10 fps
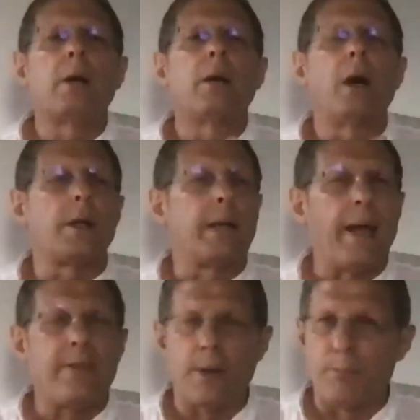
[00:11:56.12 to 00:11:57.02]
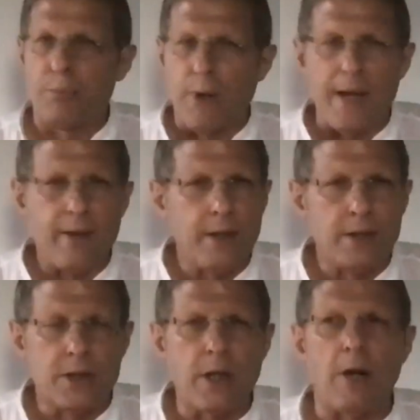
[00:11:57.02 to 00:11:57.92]
Again, the breath
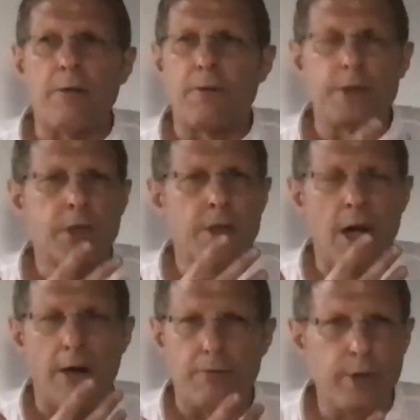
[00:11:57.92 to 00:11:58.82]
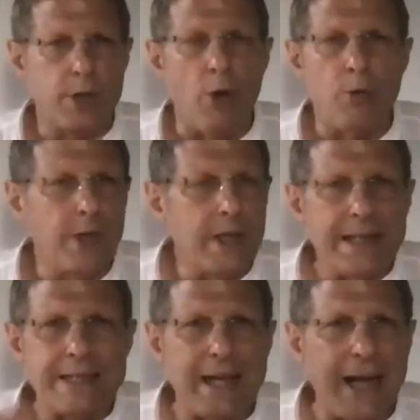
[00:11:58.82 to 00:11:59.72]
itself is enough. We don't
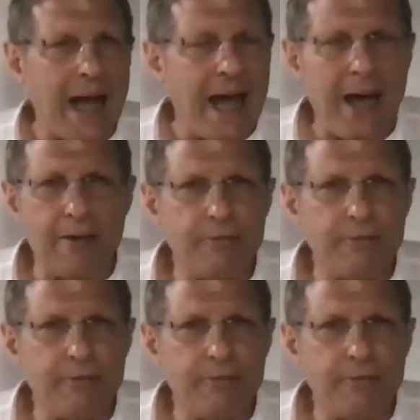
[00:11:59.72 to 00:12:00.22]
need to have